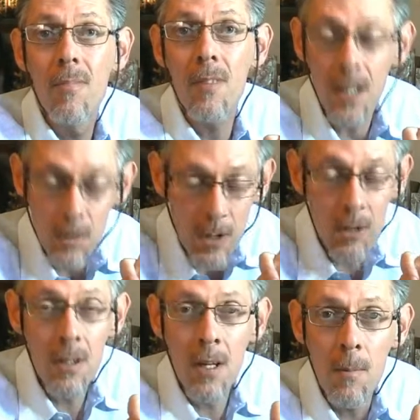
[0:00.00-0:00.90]
That's what
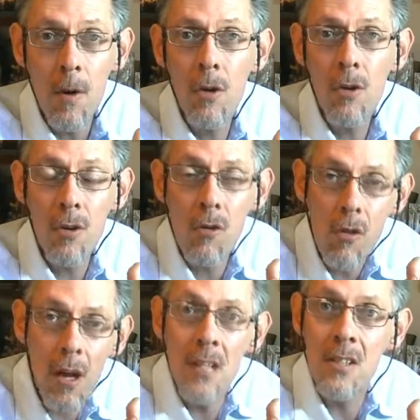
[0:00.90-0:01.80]
you're going to tell him. Are you
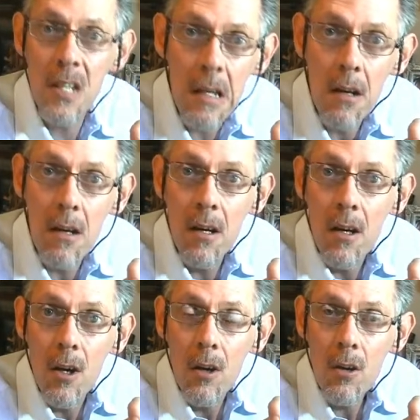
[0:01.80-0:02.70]
crazy?
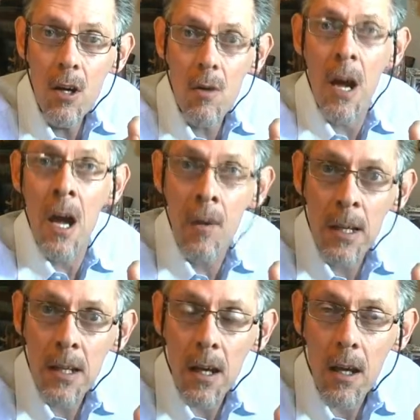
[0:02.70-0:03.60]
You're a
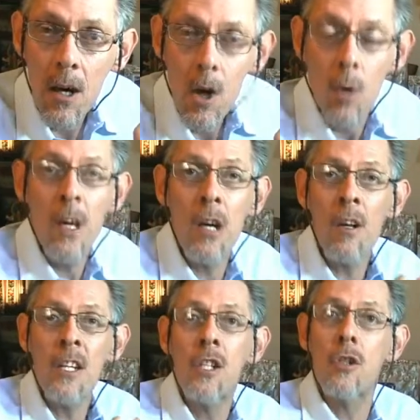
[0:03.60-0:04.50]
heretic. We're
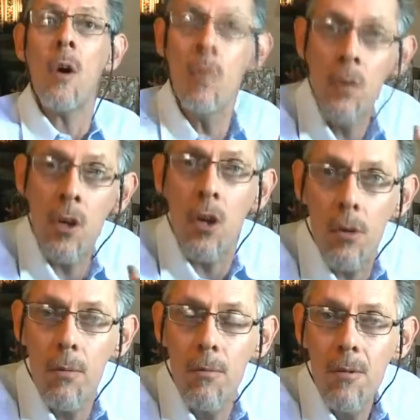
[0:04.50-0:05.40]
going to stone you.